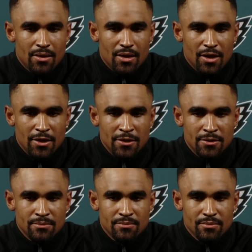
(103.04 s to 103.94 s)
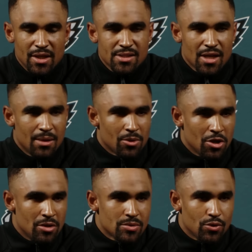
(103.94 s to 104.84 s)
that time
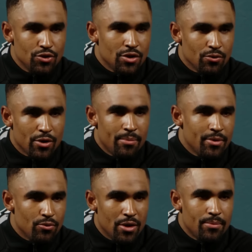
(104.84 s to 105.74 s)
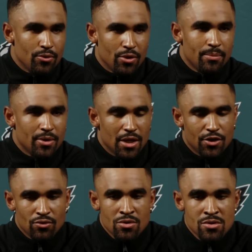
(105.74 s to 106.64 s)
comes where you can rep it
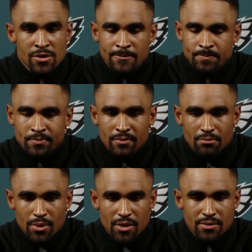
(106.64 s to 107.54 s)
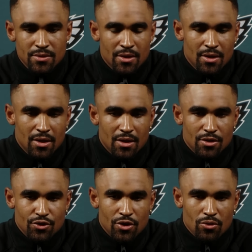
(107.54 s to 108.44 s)
later on. But
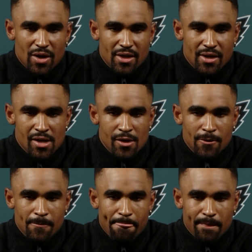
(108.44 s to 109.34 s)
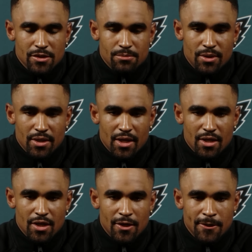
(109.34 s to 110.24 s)
you know, right now it's been
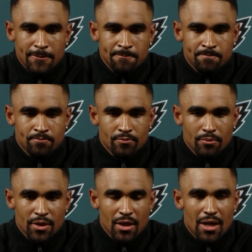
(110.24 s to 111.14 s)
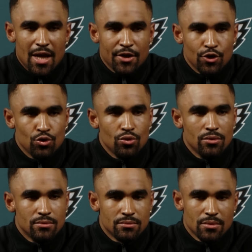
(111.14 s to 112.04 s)
a lot of
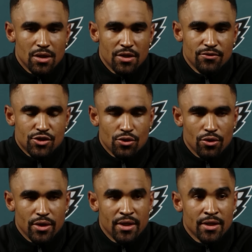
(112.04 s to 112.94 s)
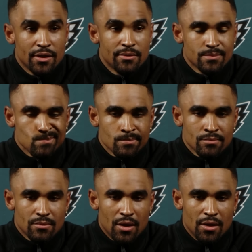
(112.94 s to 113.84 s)
new inventory in.
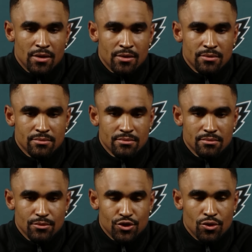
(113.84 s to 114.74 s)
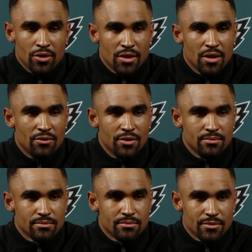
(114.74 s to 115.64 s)
Majority of it,
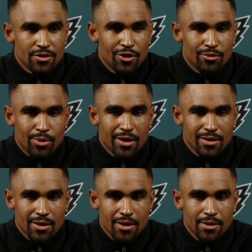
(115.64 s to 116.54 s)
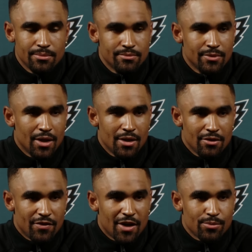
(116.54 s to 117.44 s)
you know, probably
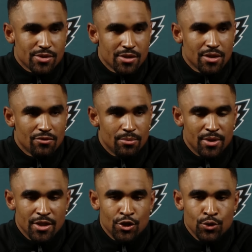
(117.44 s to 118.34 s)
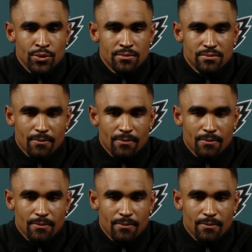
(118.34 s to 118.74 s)
95% of it being new.